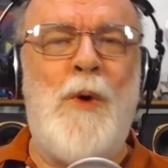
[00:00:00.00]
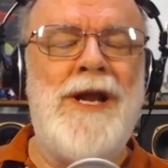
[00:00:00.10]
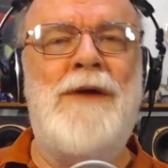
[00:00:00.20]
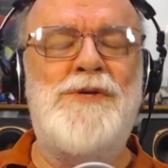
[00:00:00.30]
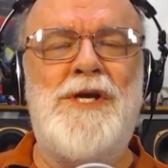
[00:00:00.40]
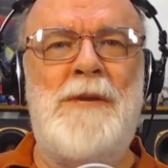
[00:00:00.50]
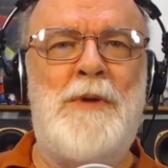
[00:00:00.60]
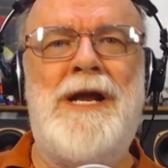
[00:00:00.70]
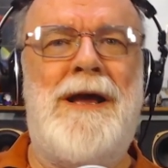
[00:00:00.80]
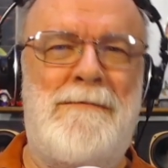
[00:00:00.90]
point I was going to
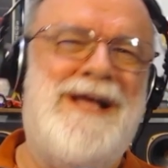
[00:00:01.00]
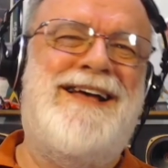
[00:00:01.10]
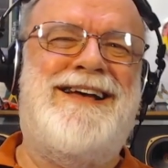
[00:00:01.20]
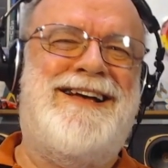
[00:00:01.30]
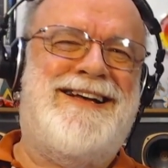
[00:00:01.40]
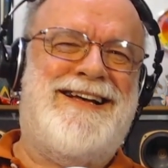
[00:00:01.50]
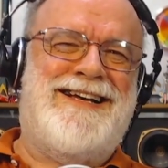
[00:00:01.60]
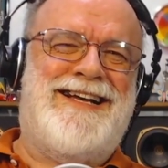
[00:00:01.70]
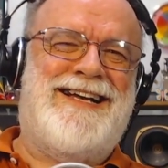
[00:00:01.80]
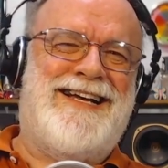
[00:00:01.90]
bring up. Oh,
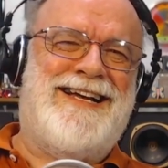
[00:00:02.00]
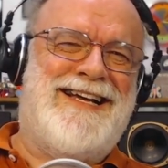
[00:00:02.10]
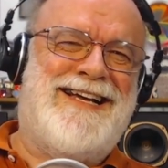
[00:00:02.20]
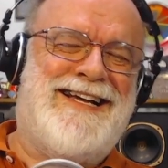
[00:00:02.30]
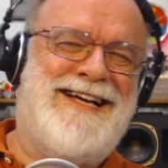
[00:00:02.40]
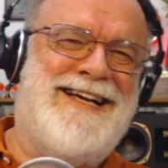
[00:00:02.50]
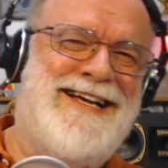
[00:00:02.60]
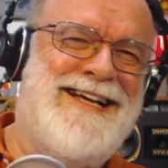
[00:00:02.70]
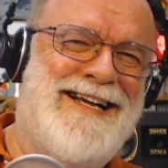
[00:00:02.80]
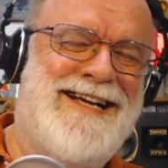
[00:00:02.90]
and
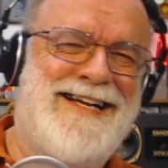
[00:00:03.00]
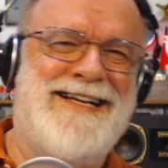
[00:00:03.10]
to think that